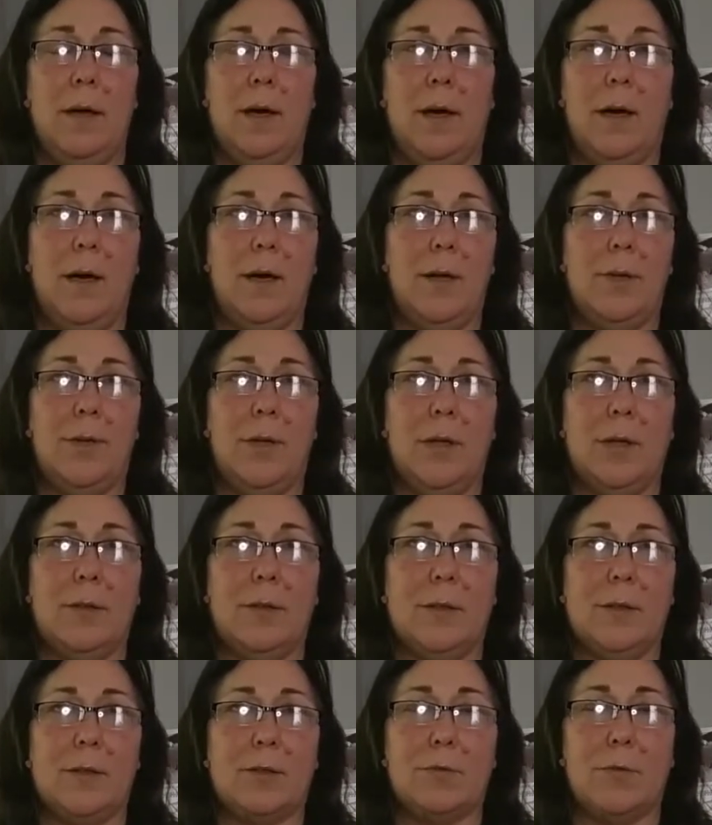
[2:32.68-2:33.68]
the
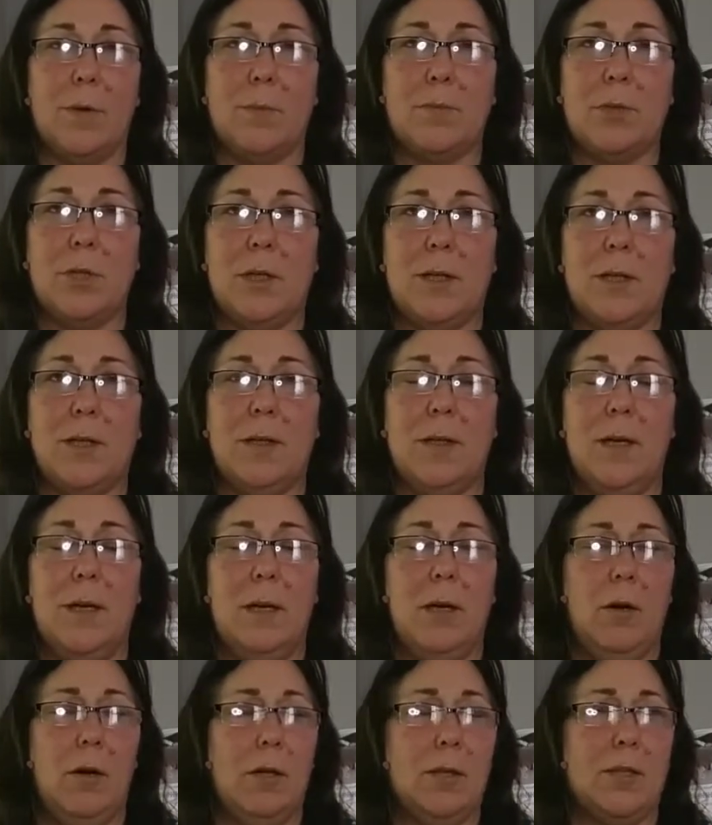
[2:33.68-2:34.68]
description,
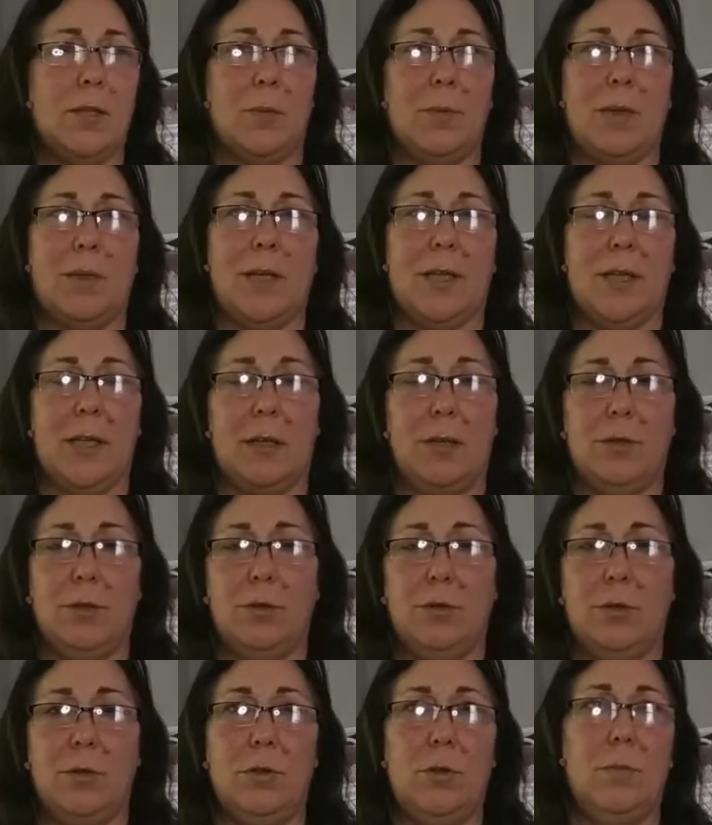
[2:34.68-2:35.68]
something like that on
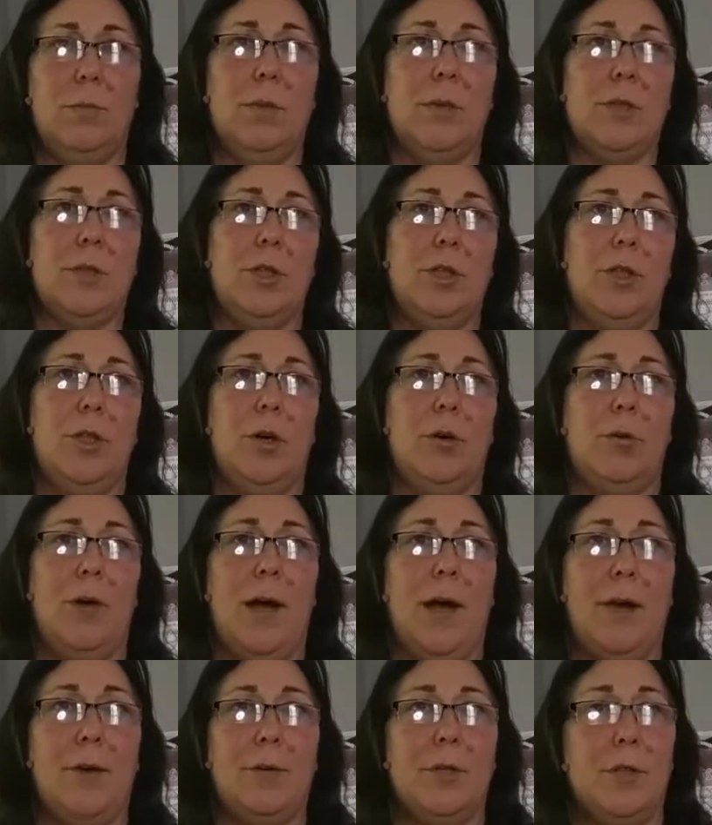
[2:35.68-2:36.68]
YouTube,
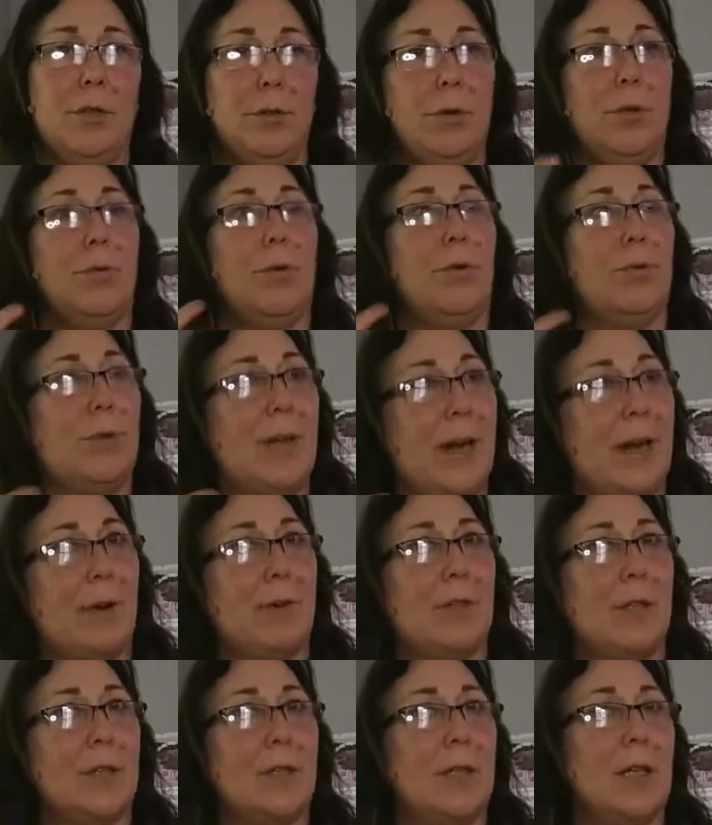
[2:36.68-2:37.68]
how to do your own hair
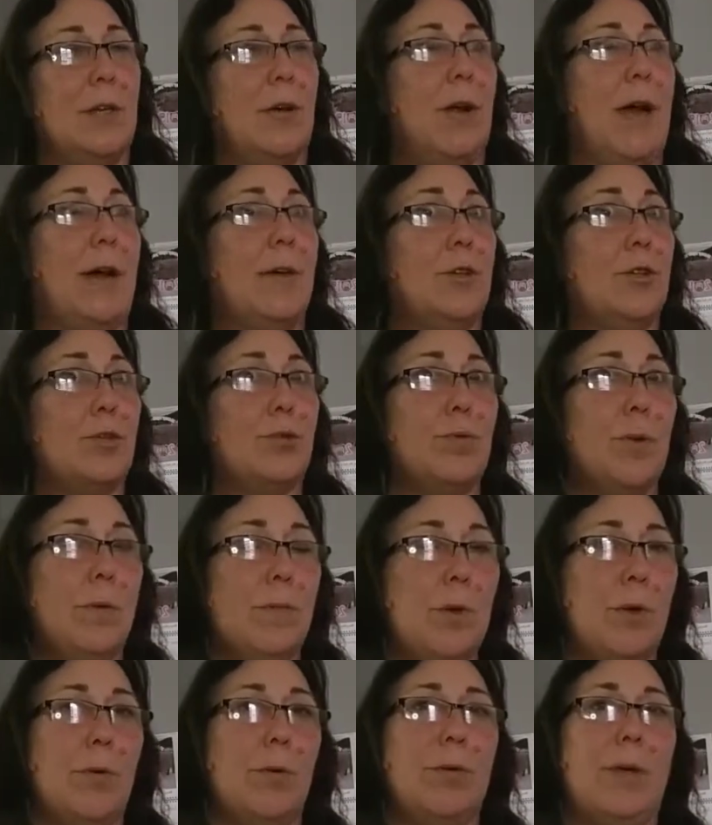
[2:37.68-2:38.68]
dusting or how to trim
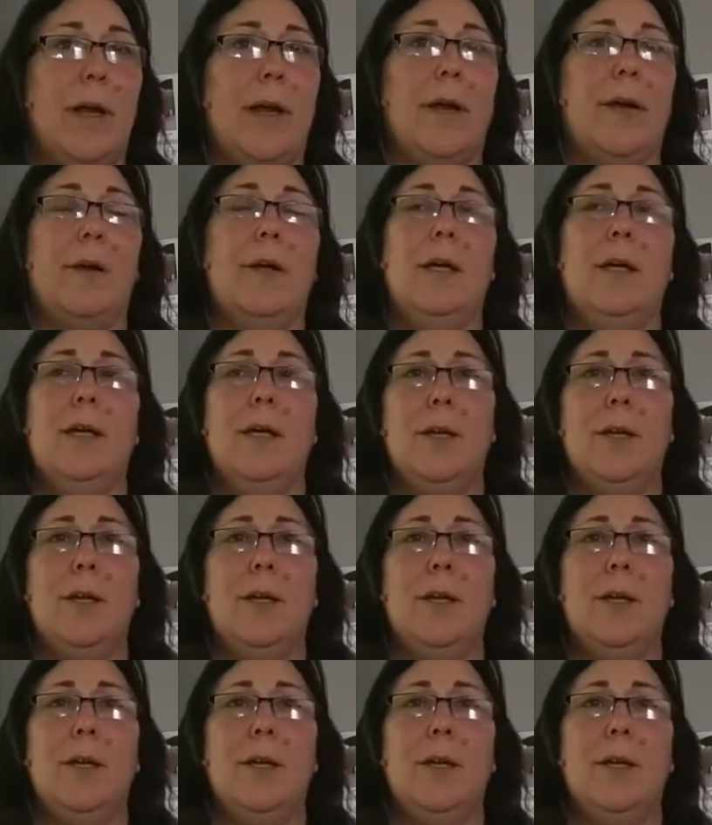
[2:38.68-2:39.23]
your own hair.